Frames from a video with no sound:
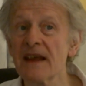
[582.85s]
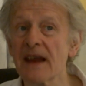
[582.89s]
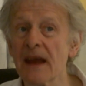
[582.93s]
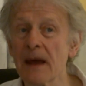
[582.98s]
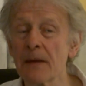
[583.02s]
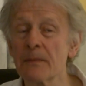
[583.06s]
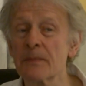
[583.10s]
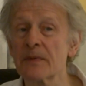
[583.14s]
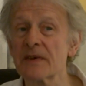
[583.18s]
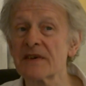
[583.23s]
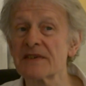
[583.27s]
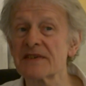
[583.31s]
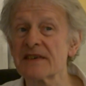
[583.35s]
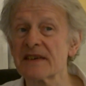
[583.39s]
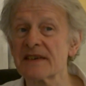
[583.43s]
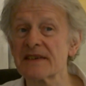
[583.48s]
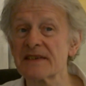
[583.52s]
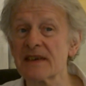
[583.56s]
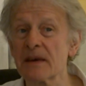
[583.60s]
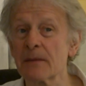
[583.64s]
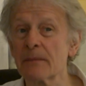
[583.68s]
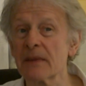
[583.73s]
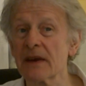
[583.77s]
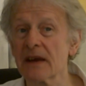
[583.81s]
an empress
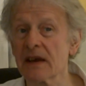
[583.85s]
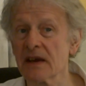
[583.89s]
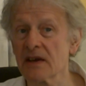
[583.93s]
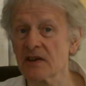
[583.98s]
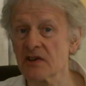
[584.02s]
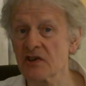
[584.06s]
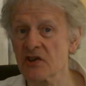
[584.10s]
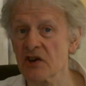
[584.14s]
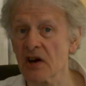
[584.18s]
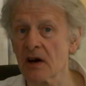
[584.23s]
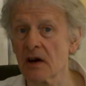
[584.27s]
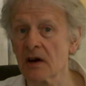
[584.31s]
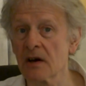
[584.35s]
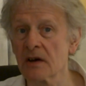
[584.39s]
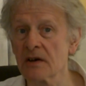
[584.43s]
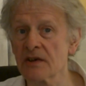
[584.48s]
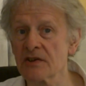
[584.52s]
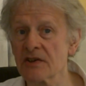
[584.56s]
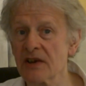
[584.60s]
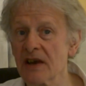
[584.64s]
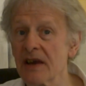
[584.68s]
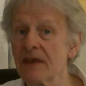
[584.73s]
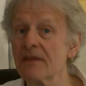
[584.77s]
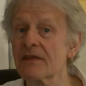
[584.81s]
is somebody in
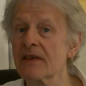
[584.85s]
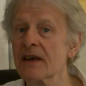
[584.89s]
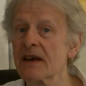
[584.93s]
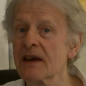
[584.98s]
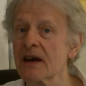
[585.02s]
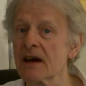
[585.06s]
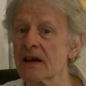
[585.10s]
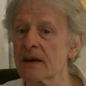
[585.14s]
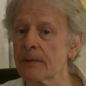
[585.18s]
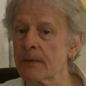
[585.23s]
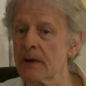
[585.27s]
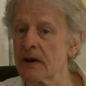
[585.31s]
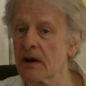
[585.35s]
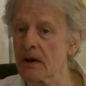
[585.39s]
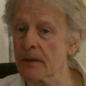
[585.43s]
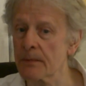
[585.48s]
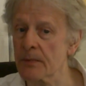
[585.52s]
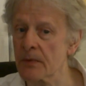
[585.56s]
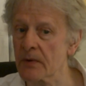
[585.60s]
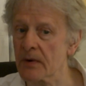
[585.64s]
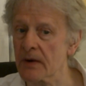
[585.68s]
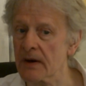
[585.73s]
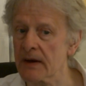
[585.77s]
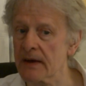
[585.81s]
charge, if the card had been
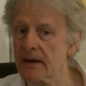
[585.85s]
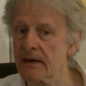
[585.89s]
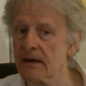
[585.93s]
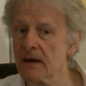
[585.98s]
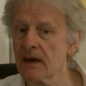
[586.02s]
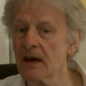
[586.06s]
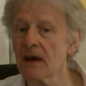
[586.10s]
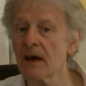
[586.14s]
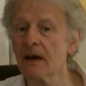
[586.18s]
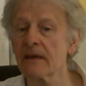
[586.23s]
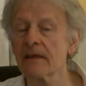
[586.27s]
upright,